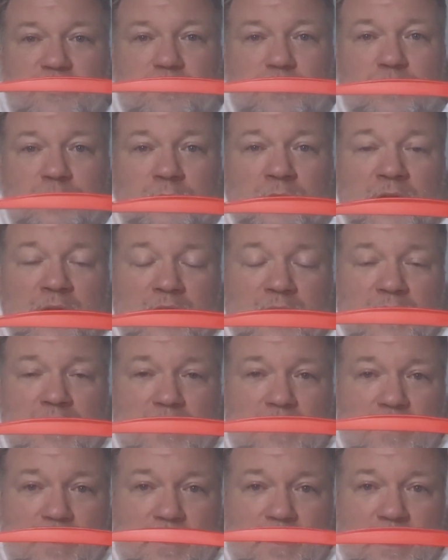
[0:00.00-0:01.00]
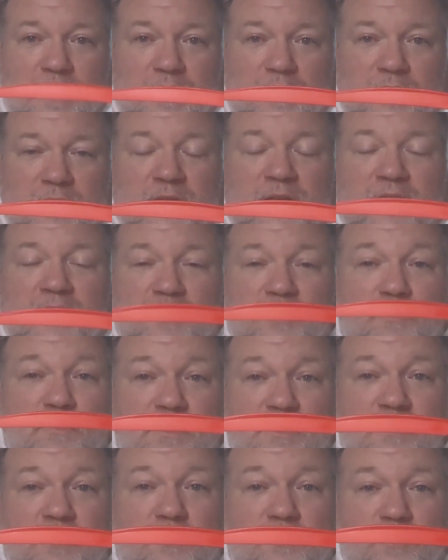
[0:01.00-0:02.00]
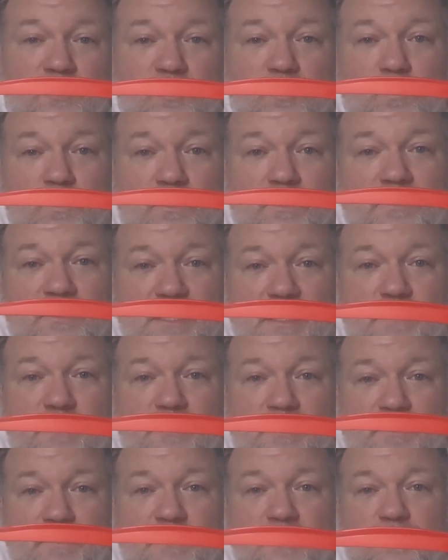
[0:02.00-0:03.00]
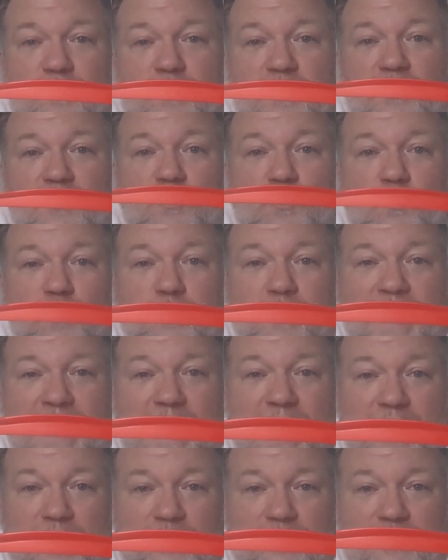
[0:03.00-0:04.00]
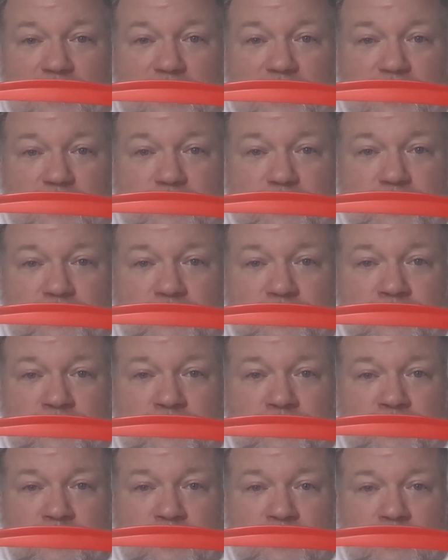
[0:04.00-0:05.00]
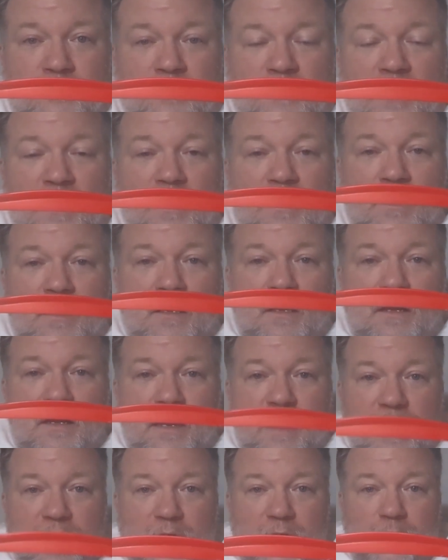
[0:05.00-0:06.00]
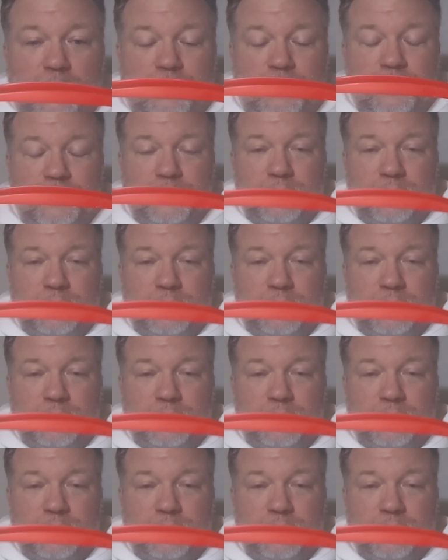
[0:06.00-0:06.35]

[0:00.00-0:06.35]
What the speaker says: into, as you insert the tool deeper in between two panels. Now,